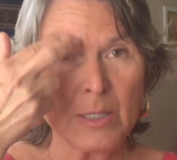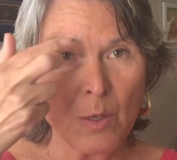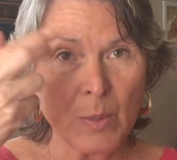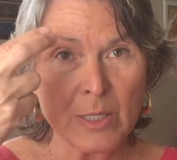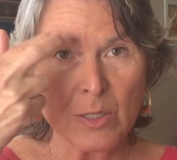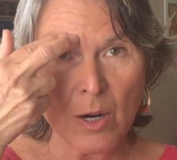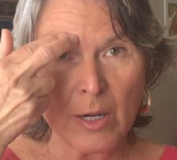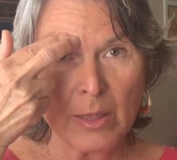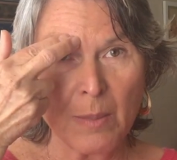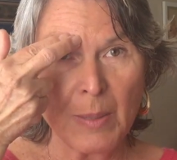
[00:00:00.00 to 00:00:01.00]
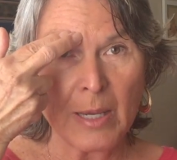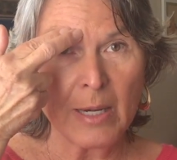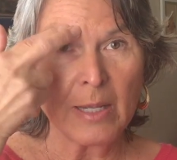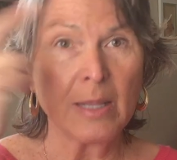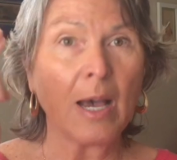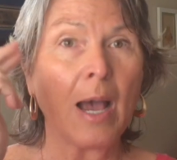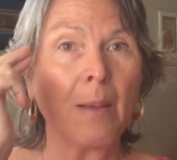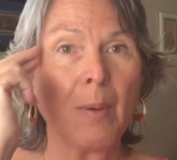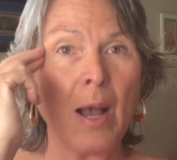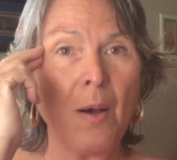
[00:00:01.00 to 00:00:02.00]
So we start at the beginning of the
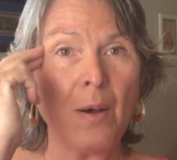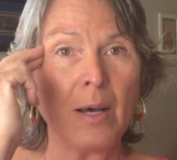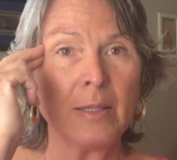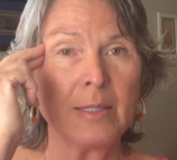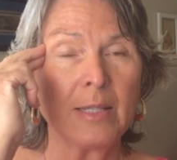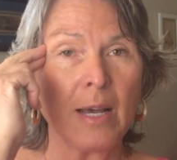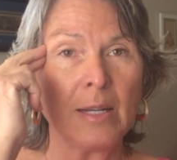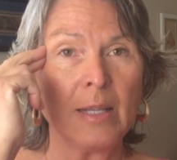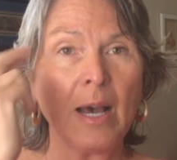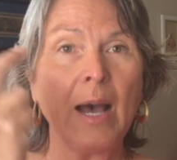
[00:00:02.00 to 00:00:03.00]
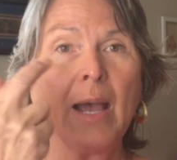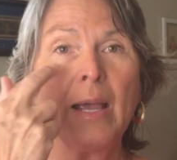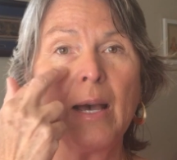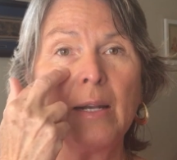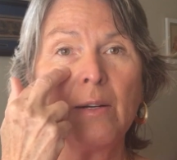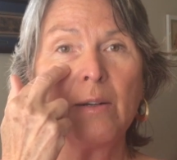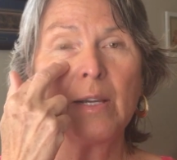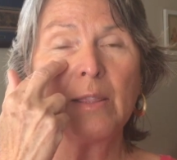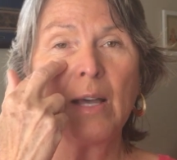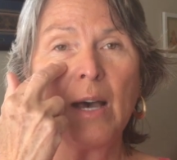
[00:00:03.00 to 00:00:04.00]
eyebrow, on the side of the eye,
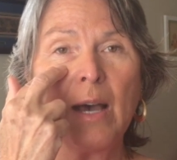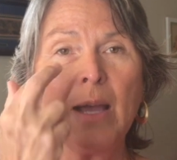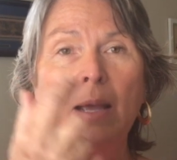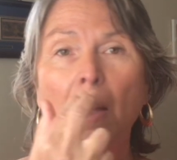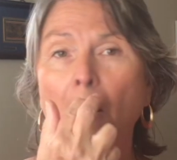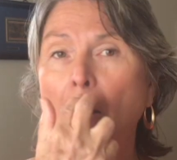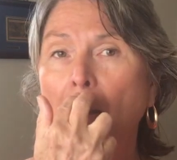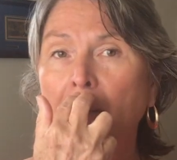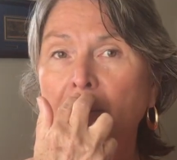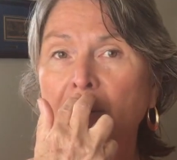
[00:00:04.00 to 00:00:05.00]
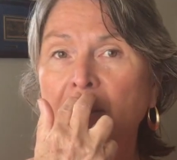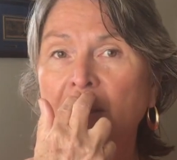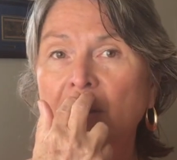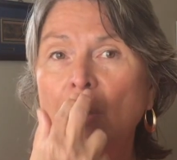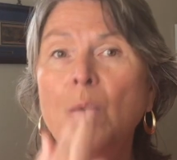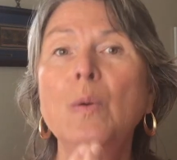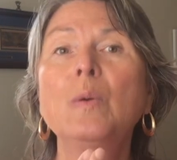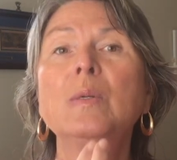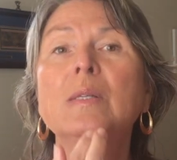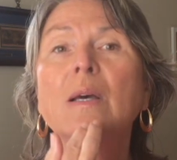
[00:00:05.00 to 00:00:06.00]
underneath the
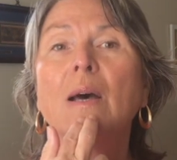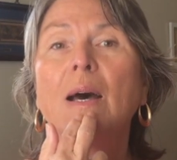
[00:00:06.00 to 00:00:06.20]
nose,